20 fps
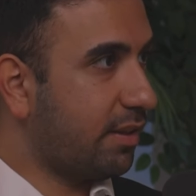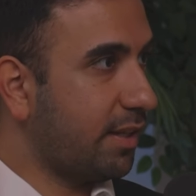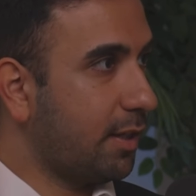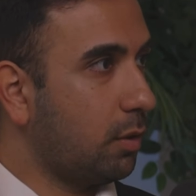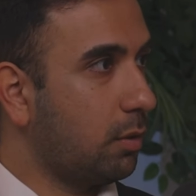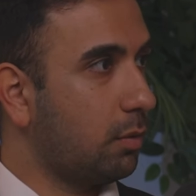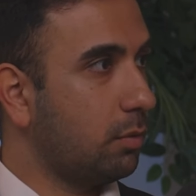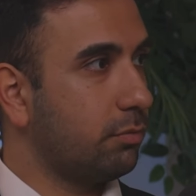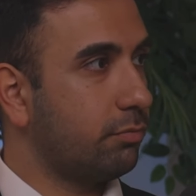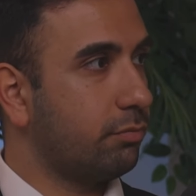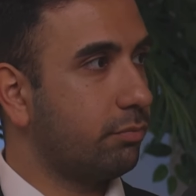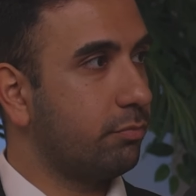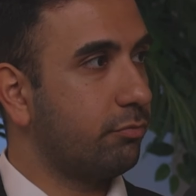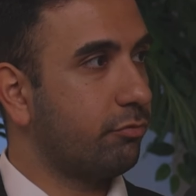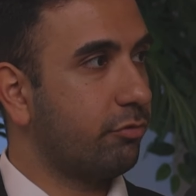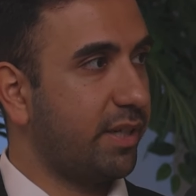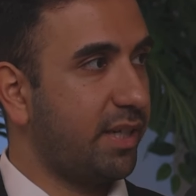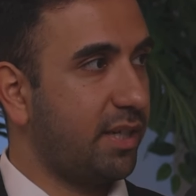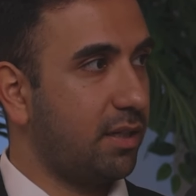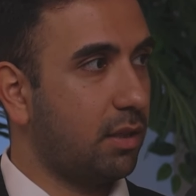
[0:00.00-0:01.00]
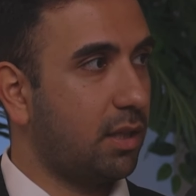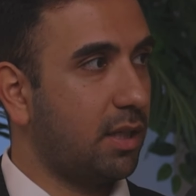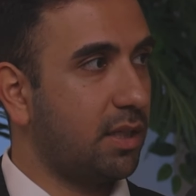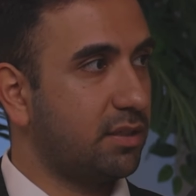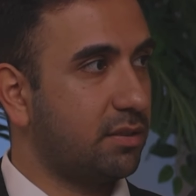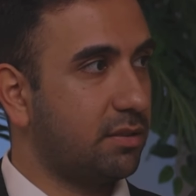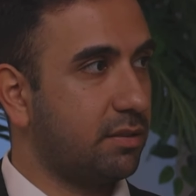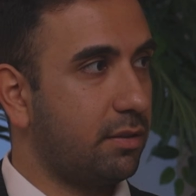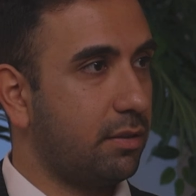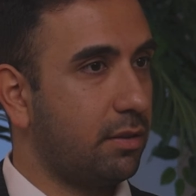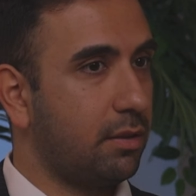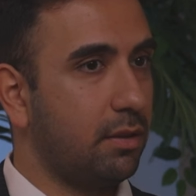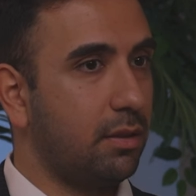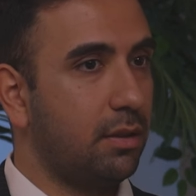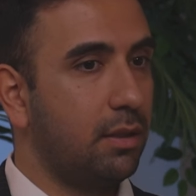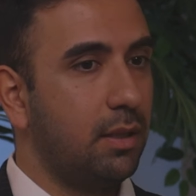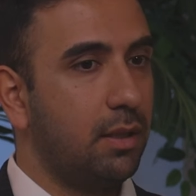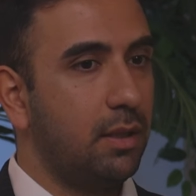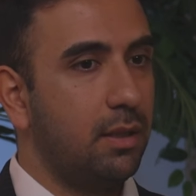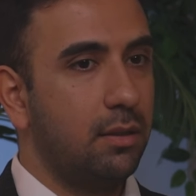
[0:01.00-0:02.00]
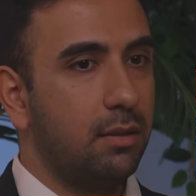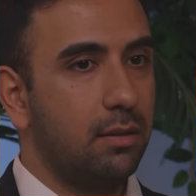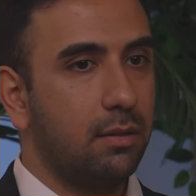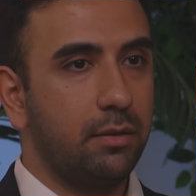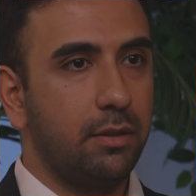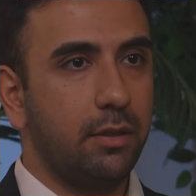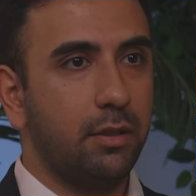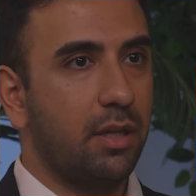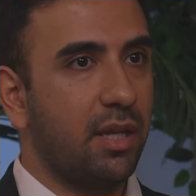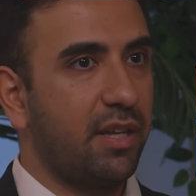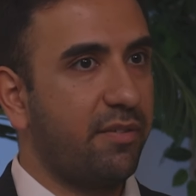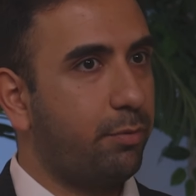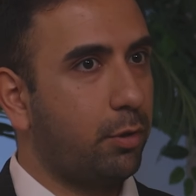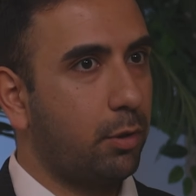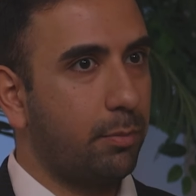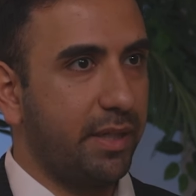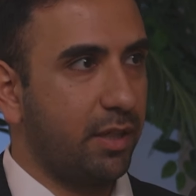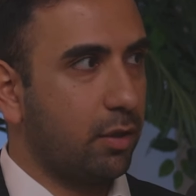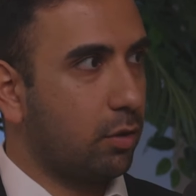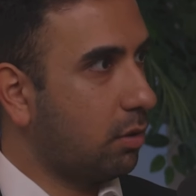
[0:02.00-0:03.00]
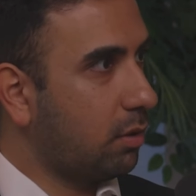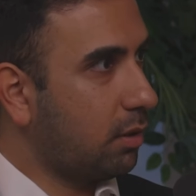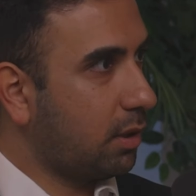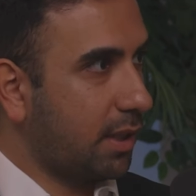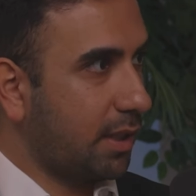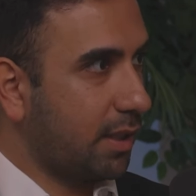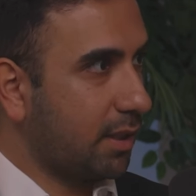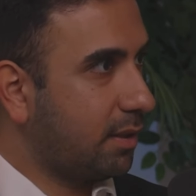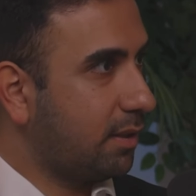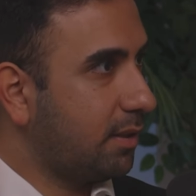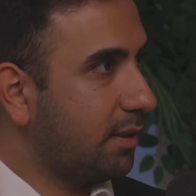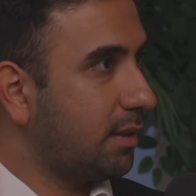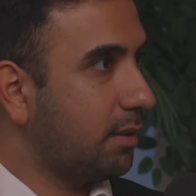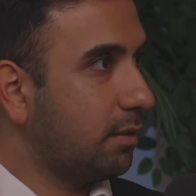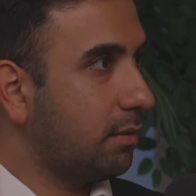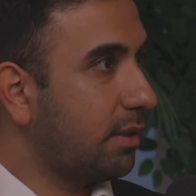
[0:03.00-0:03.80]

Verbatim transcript: they'll realize that, you know, the they've probably got like, mm.